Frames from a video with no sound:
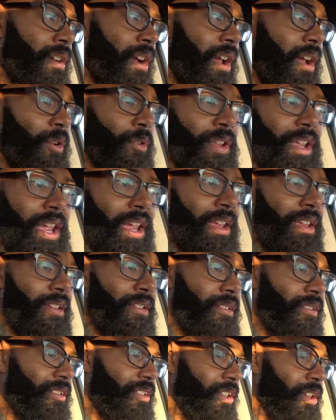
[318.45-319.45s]
Okay?
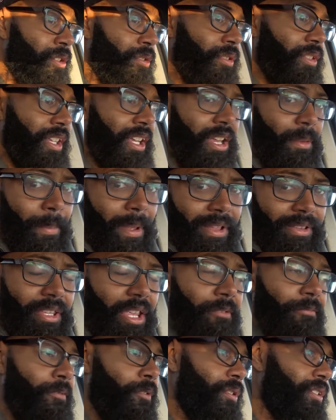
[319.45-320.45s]
So think about
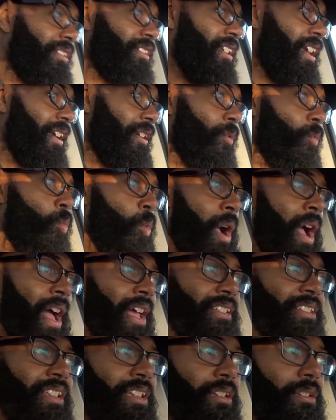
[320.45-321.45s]
that for a second.
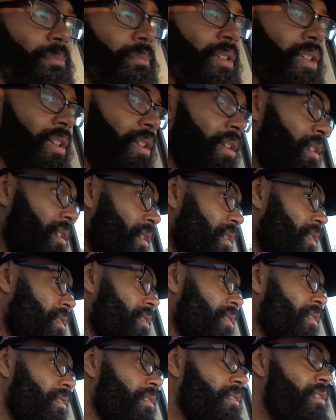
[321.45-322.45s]
Rise up
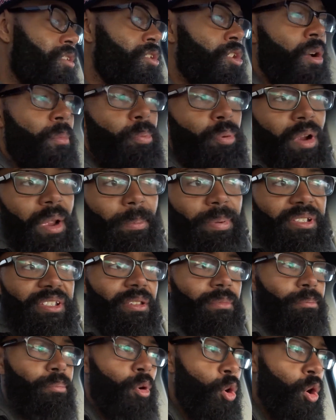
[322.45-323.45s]
your prep is
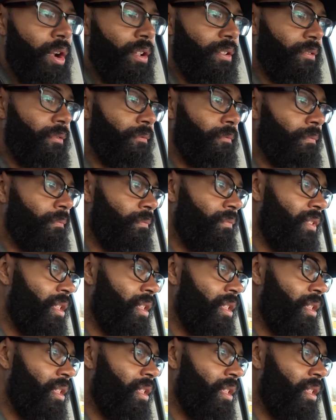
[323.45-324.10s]
important,